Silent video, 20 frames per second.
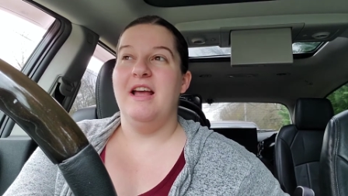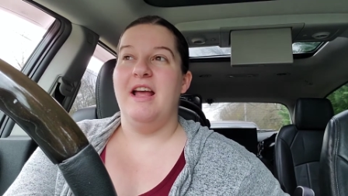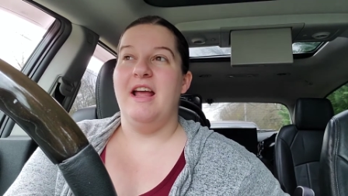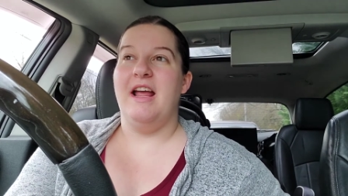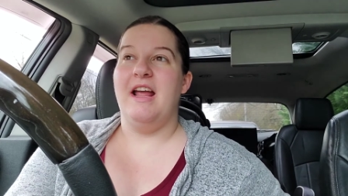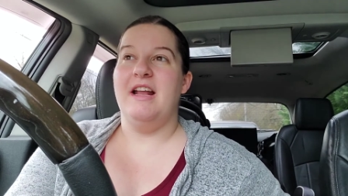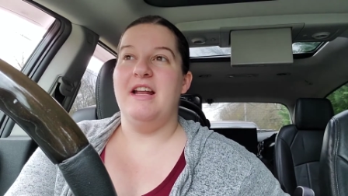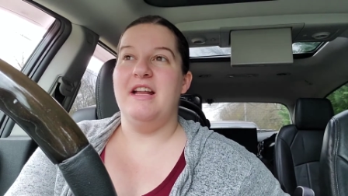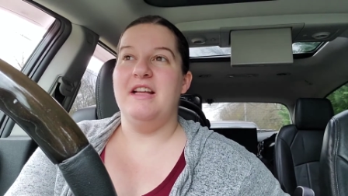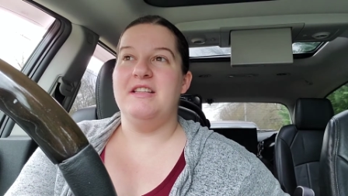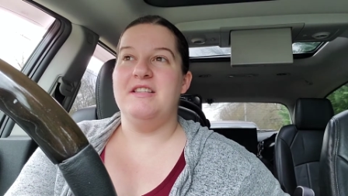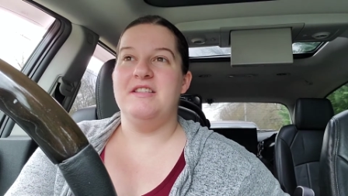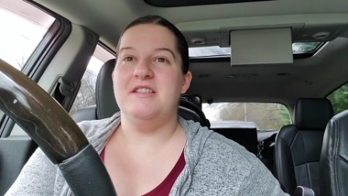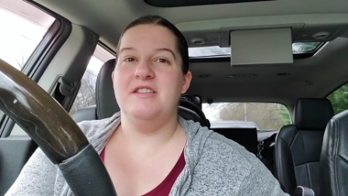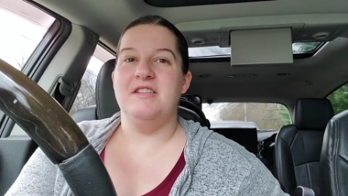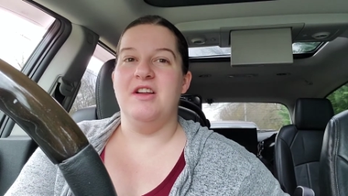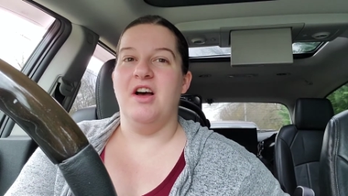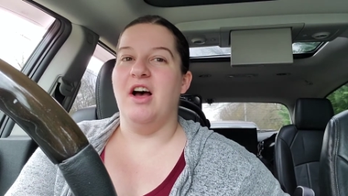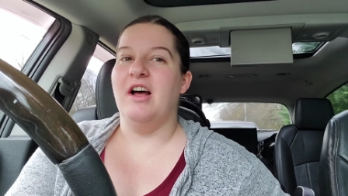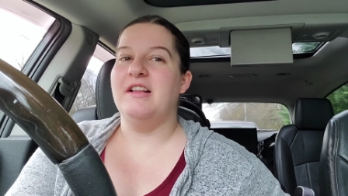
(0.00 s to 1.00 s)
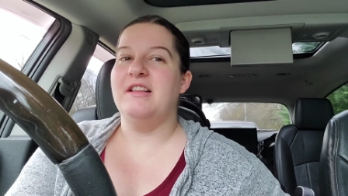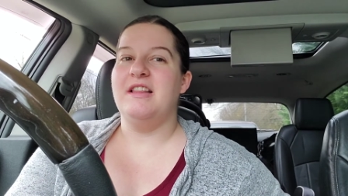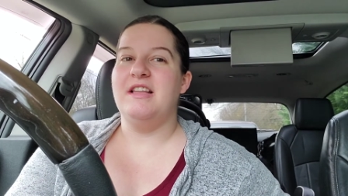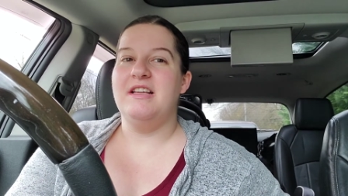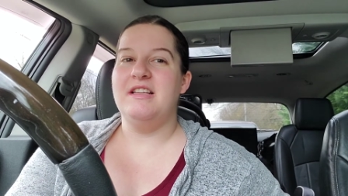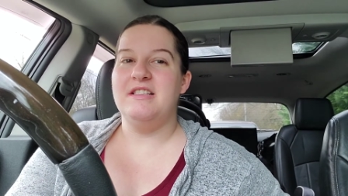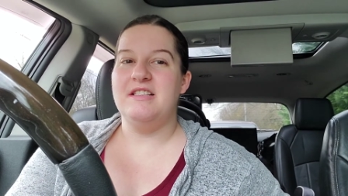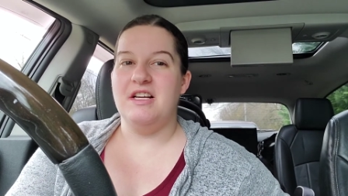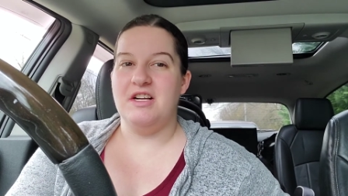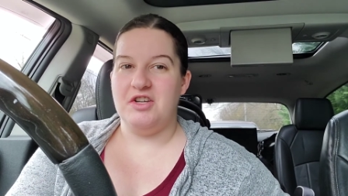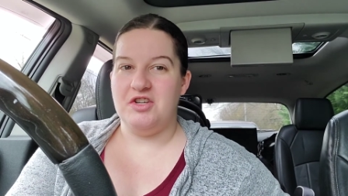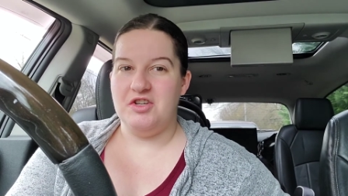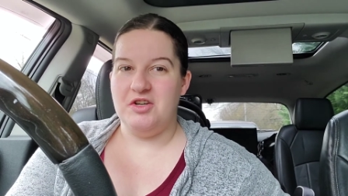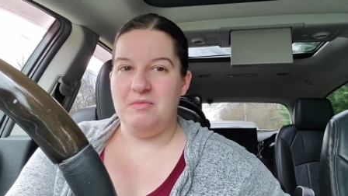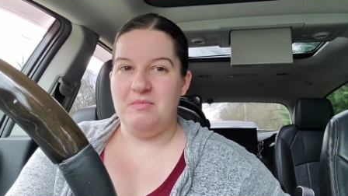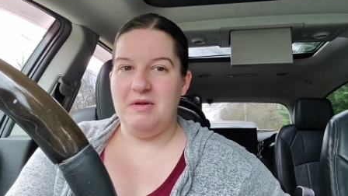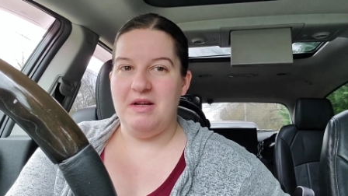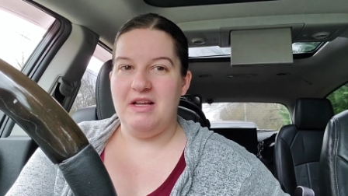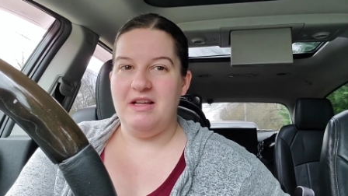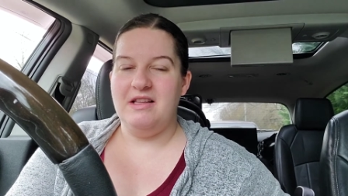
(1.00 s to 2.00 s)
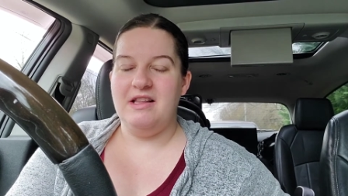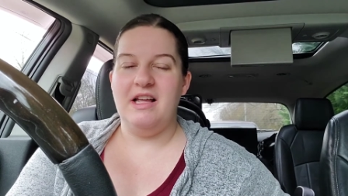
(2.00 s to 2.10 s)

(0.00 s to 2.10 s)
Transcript: and it's not things that should be.